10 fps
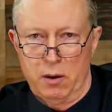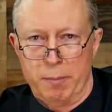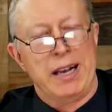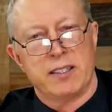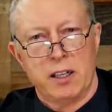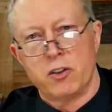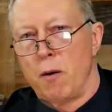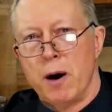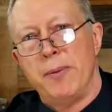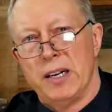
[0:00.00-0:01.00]
Pestilence, all
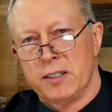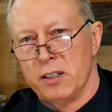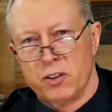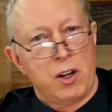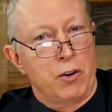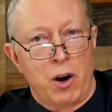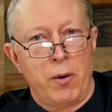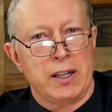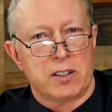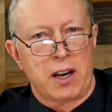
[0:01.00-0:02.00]
by pestilence. No,
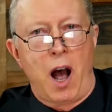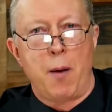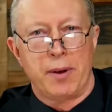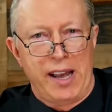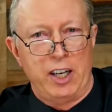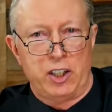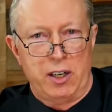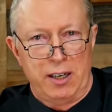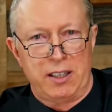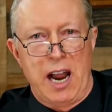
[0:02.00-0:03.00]
it's a
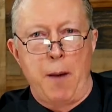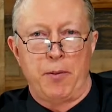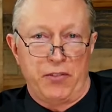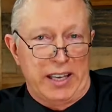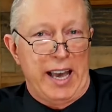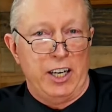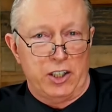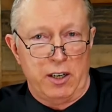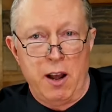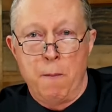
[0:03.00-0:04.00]
combination. It's an
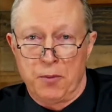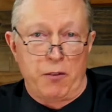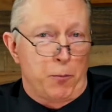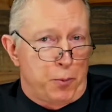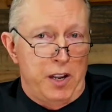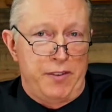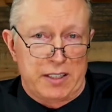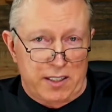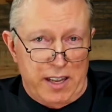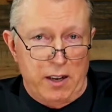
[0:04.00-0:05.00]
amplification of the previous
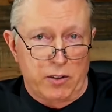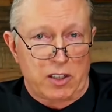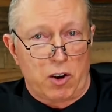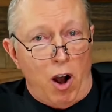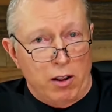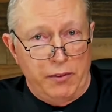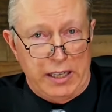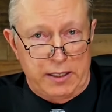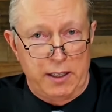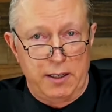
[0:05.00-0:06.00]
seals. It's all of it.